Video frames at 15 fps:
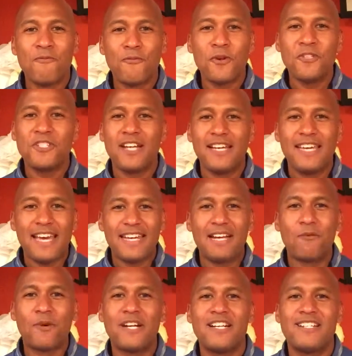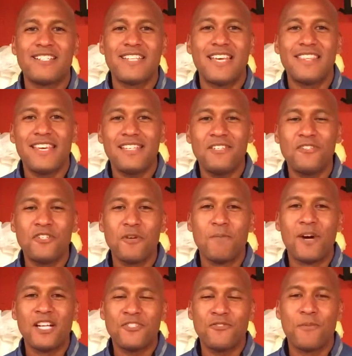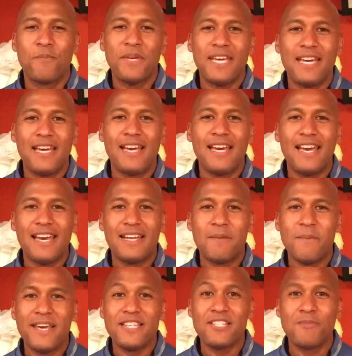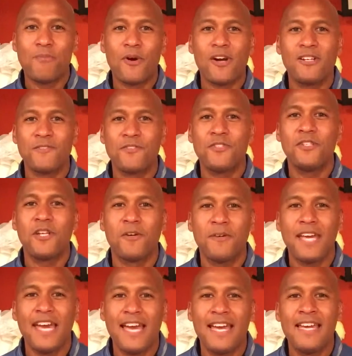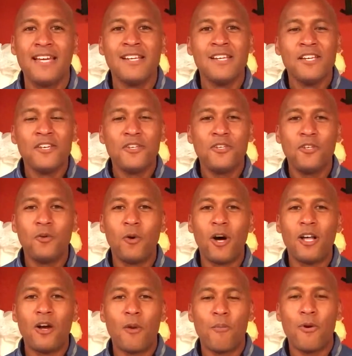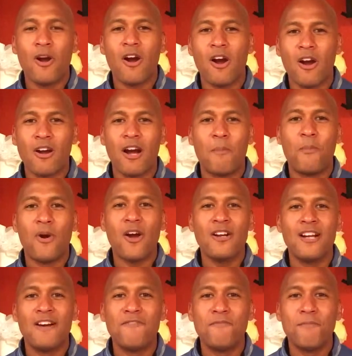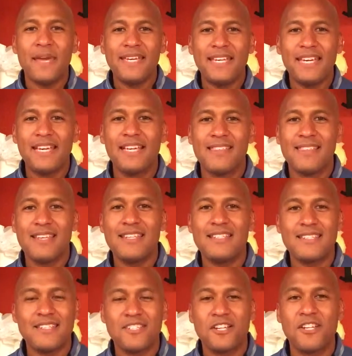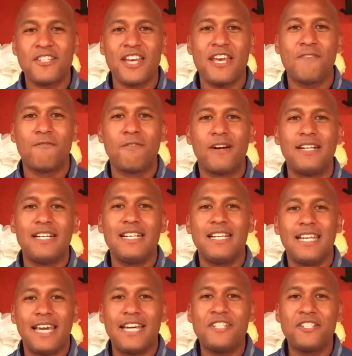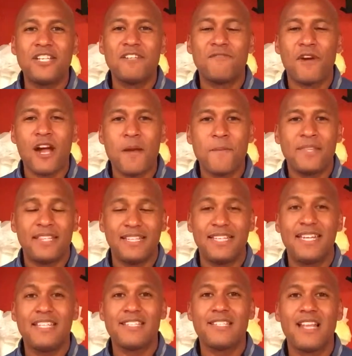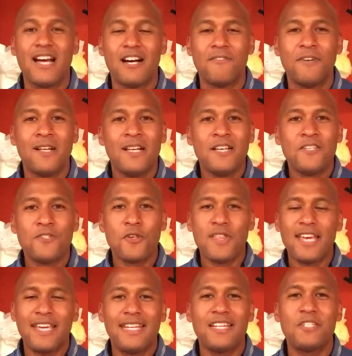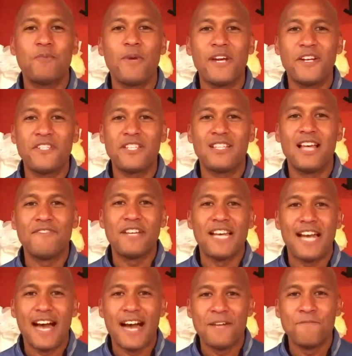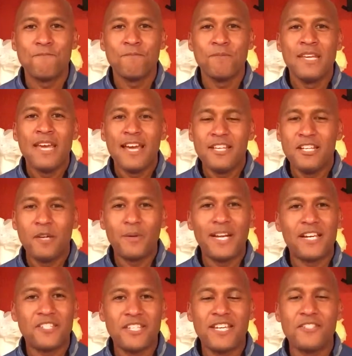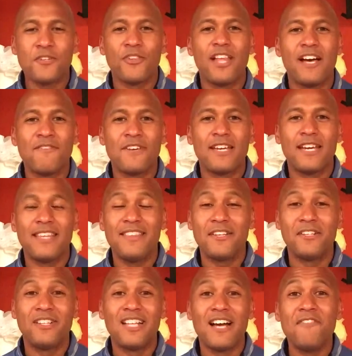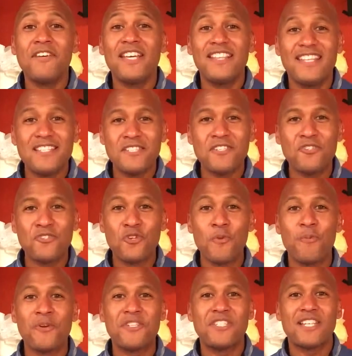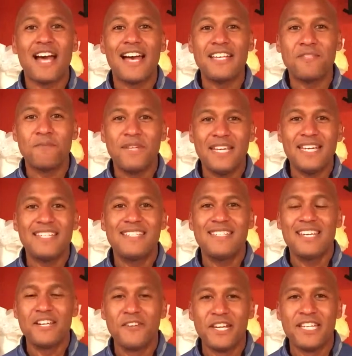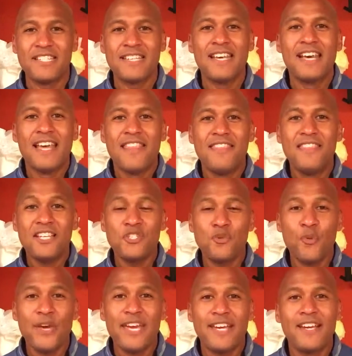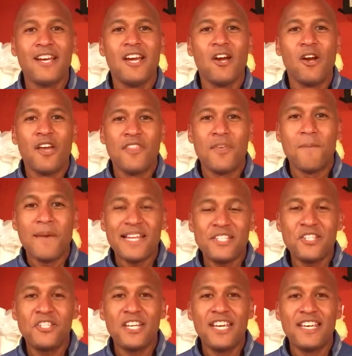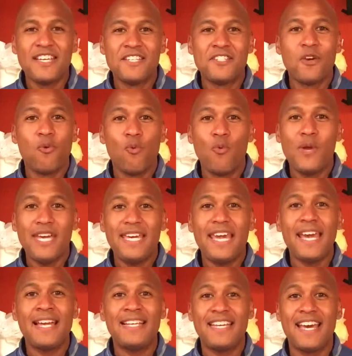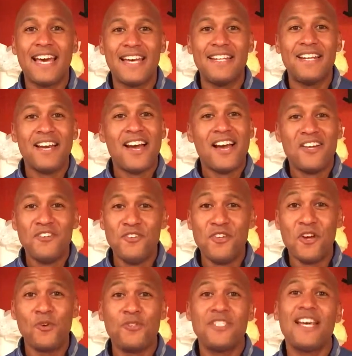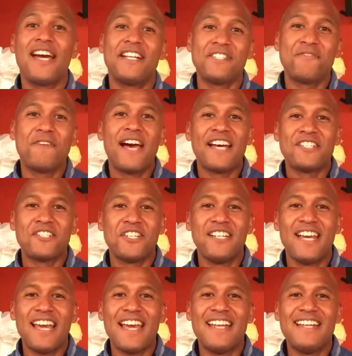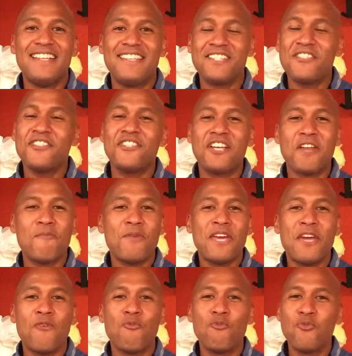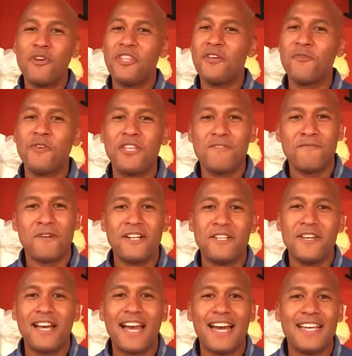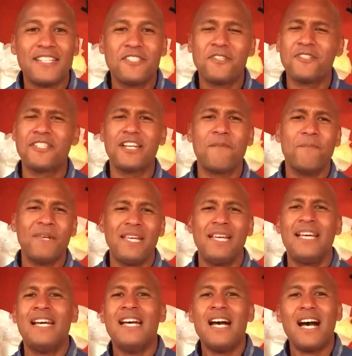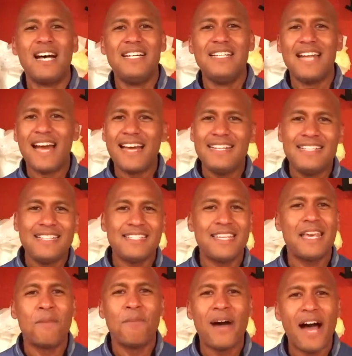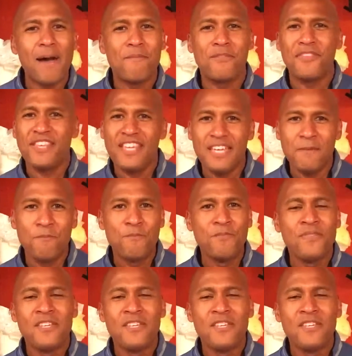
First, again, I wanted to say thank you so much for being an amazing part of Studio K. You all are a part of making this such a fun and engaging environment that kids love so they can experience a loving God. And you know what else kids are loving? They're loving this Super Size Me series. This week, the message is, we can't get no satisfaction. And this is going to be really, really fun, you guys. There's going to be a 90s hip-hop theme.